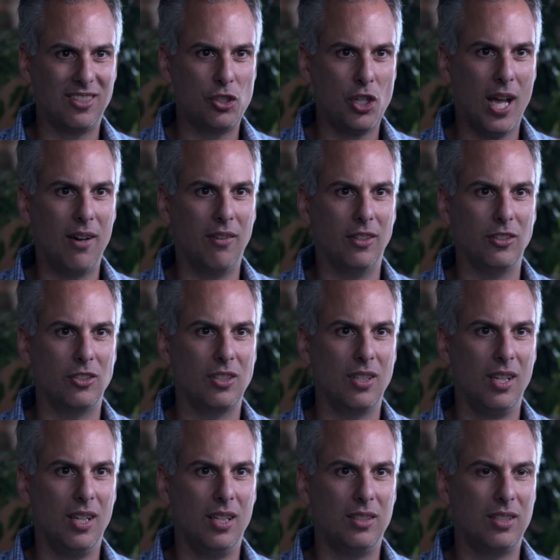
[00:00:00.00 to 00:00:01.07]
challenge,
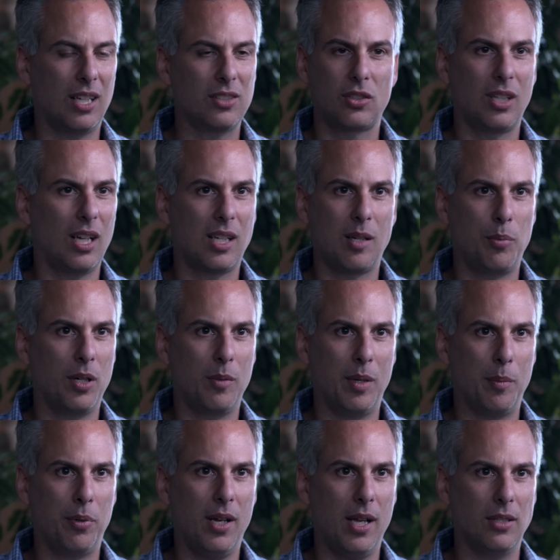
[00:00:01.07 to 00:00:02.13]
not so that I can put them in
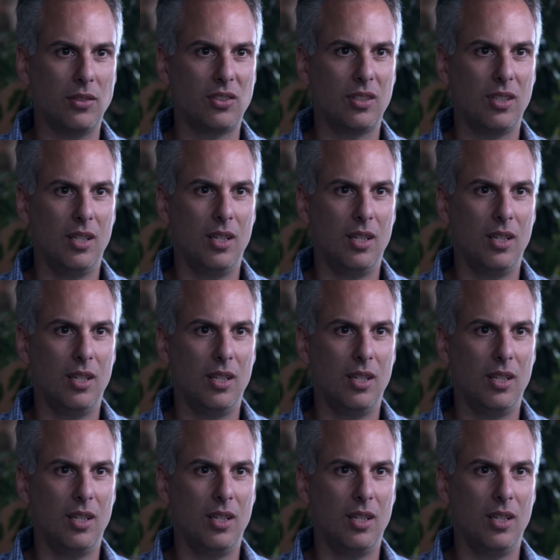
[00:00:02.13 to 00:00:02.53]
place,